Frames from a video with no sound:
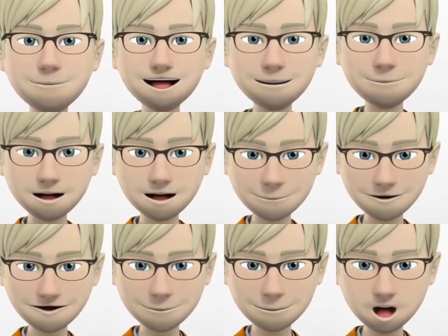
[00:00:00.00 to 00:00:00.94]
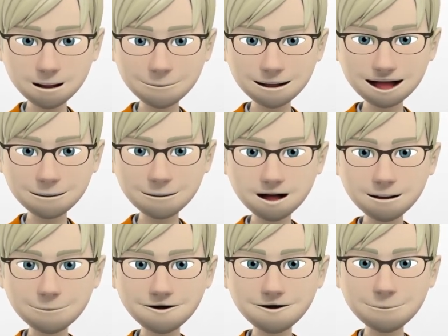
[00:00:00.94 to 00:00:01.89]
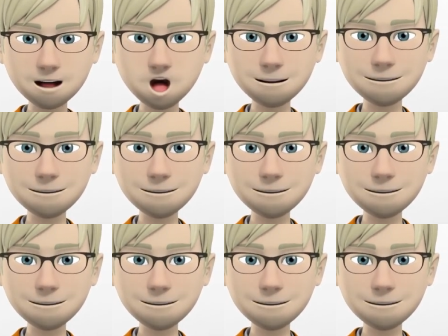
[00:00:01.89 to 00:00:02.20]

and shutdown phases, there should be